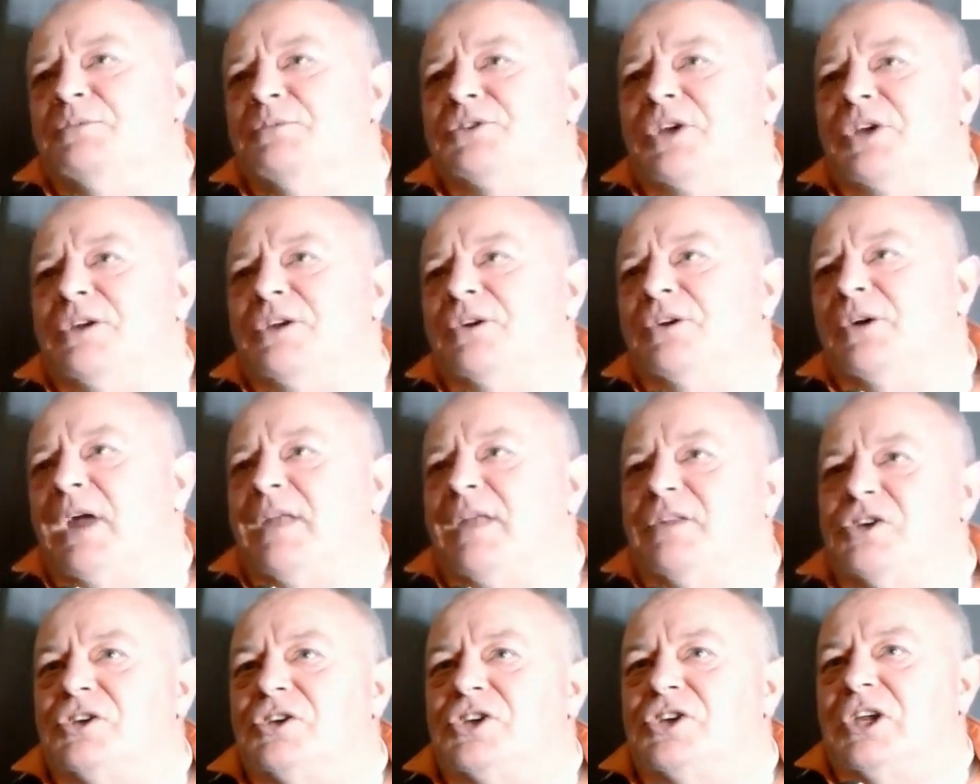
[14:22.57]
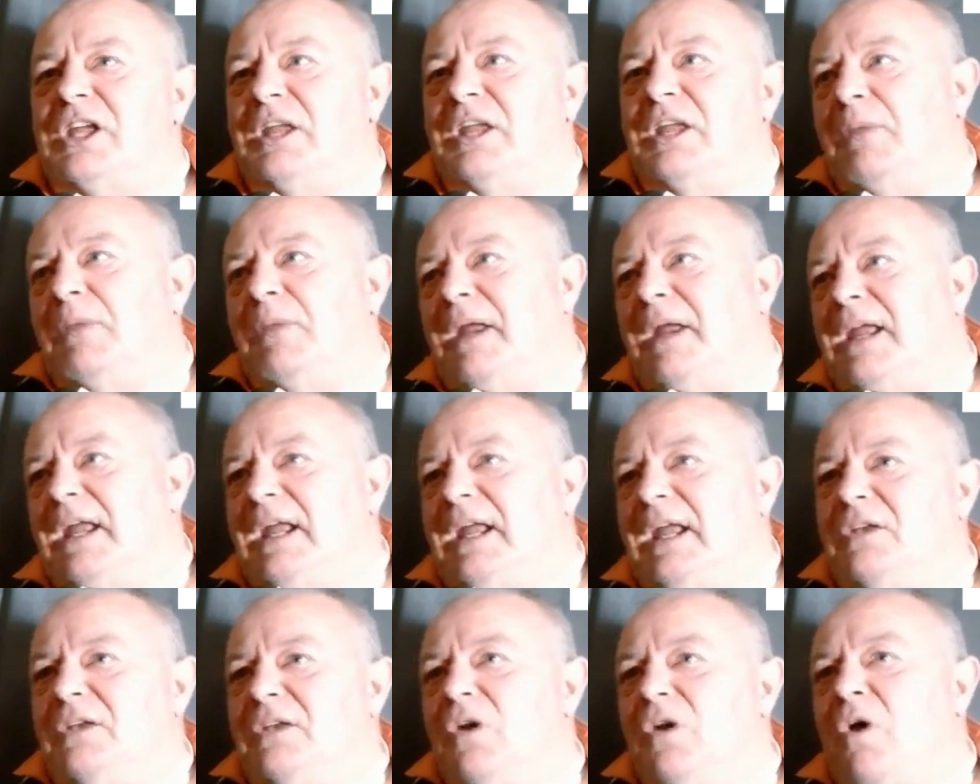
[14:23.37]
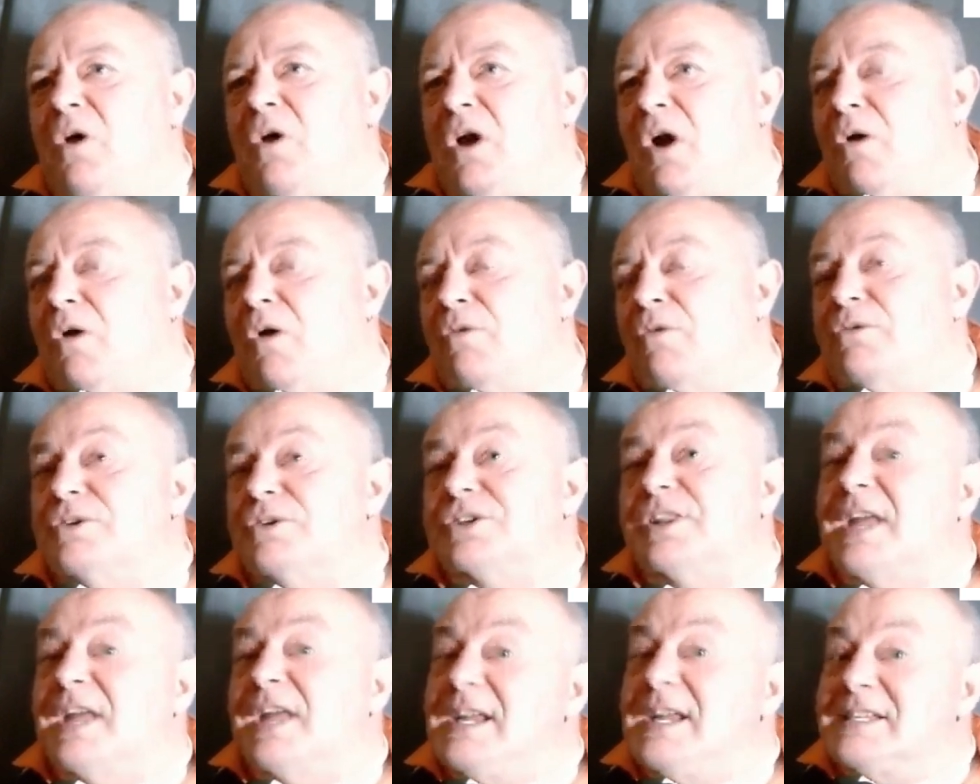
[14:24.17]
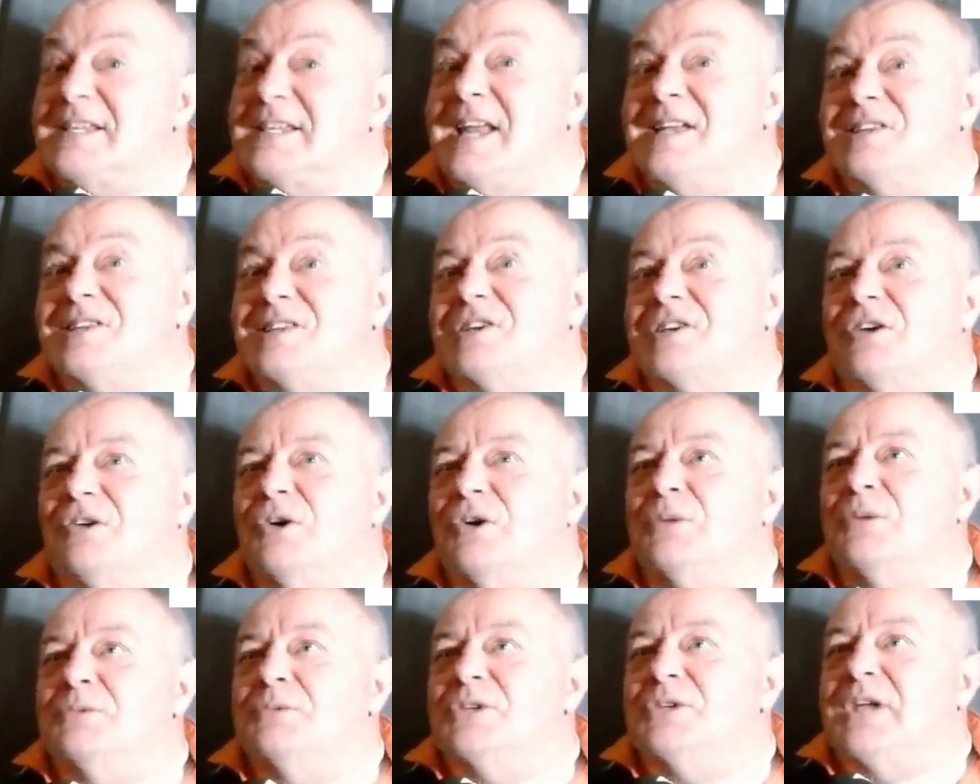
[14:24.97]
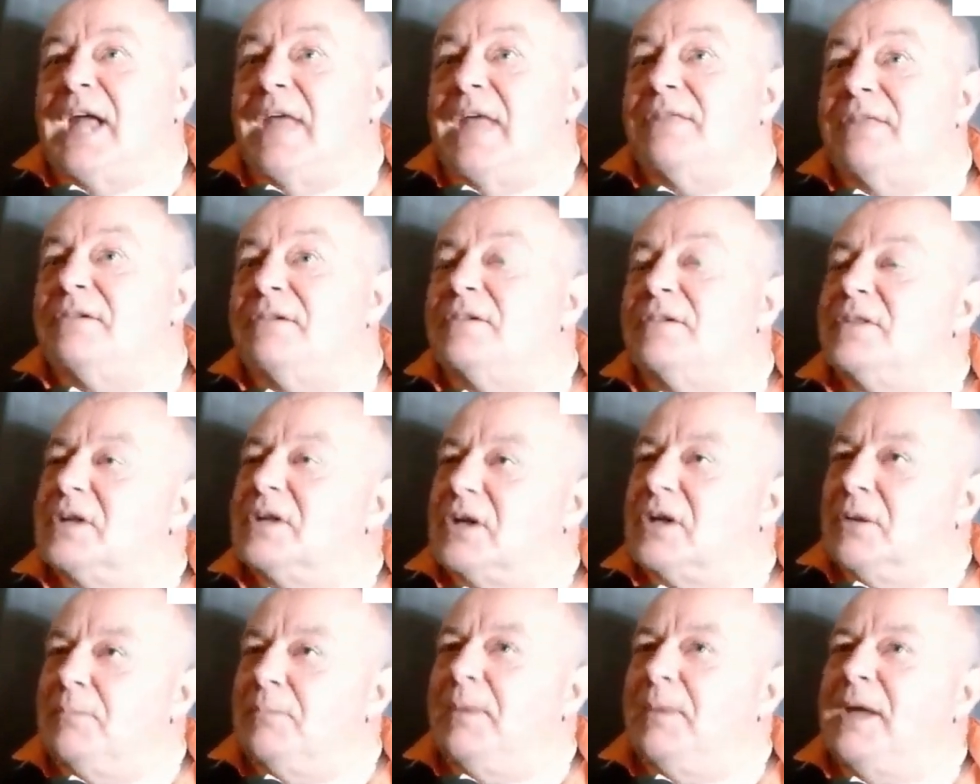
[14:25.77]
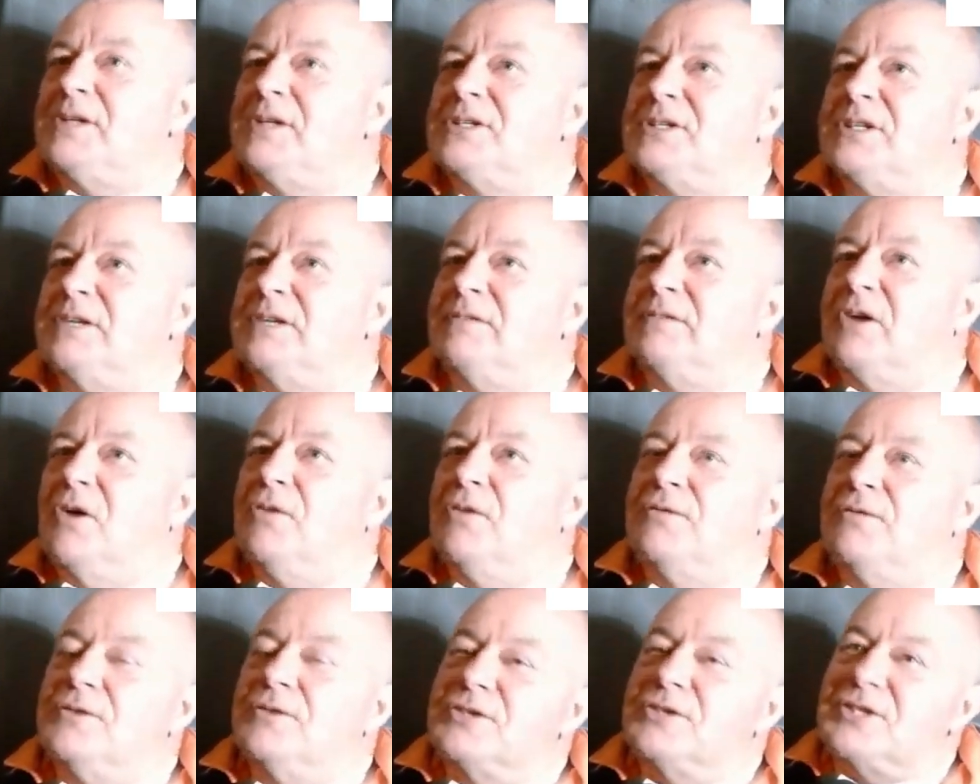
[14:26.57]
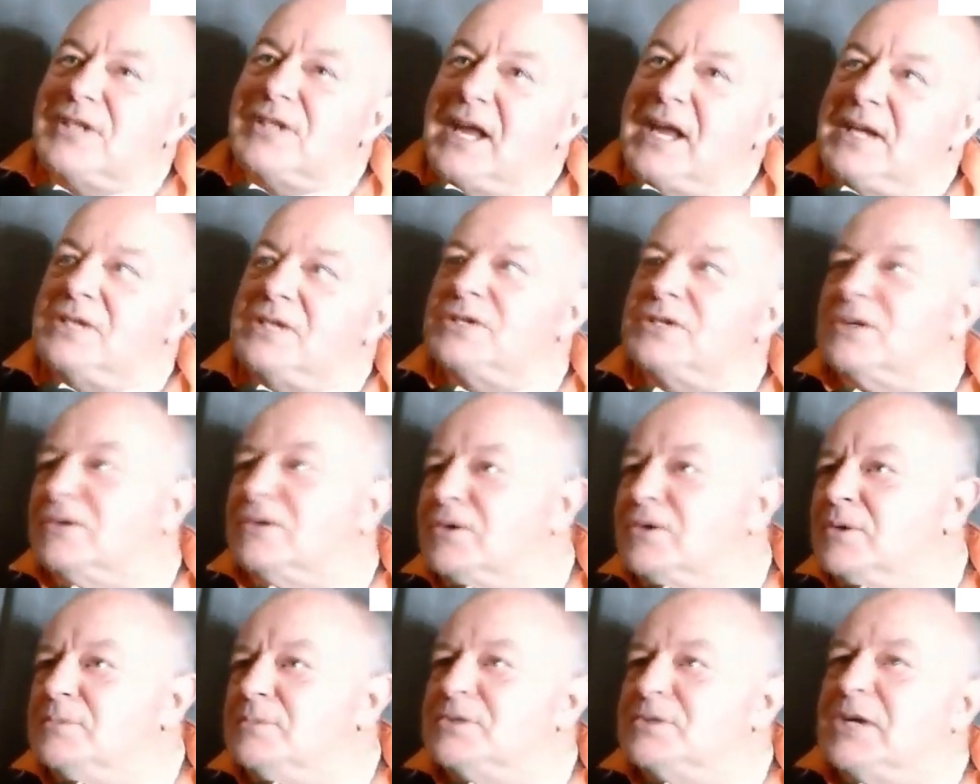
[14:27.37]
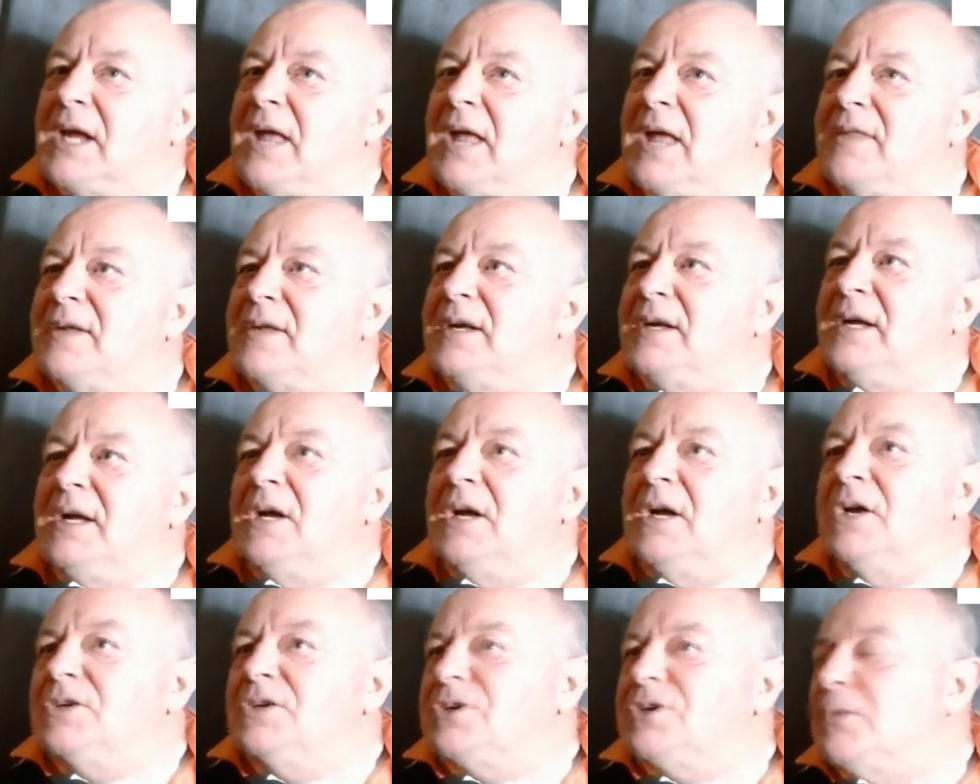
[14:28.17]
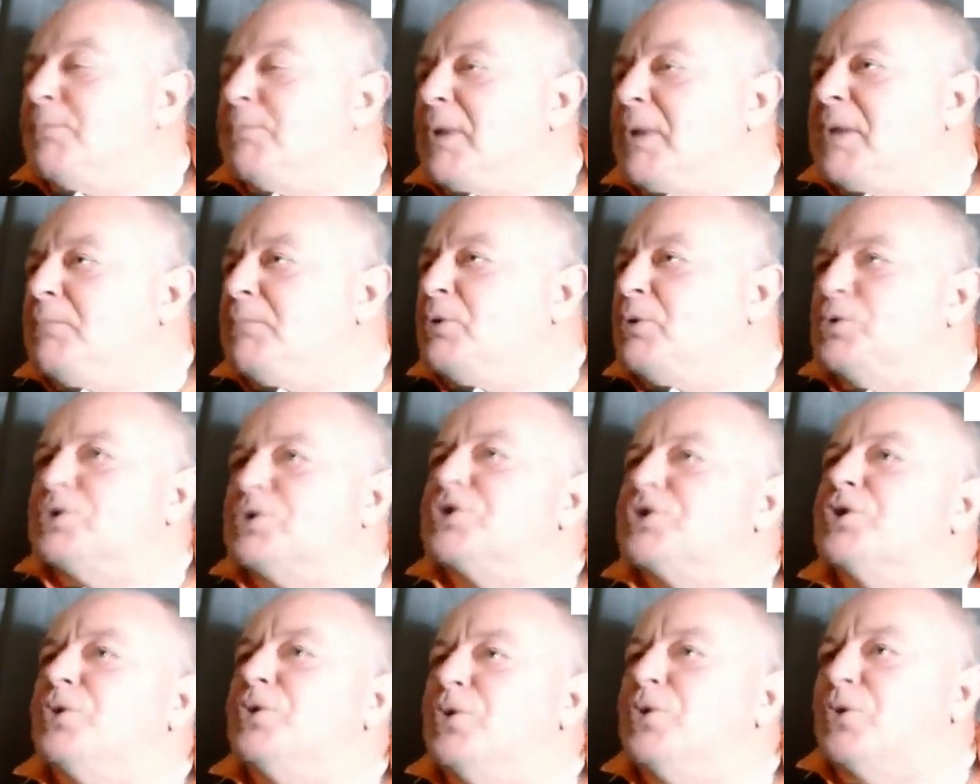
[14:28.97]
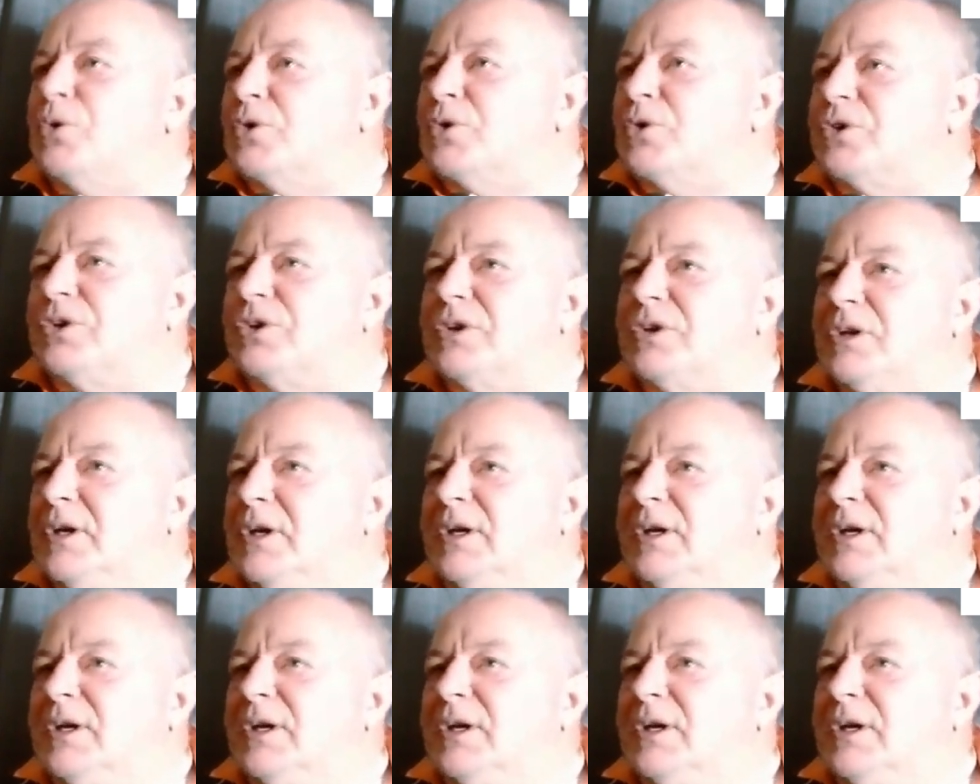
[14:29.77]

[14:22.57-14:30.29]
So you'll get the Schickimicki non-golfers, they tend to group together, and the competitive golfers tend to group together. So people sort.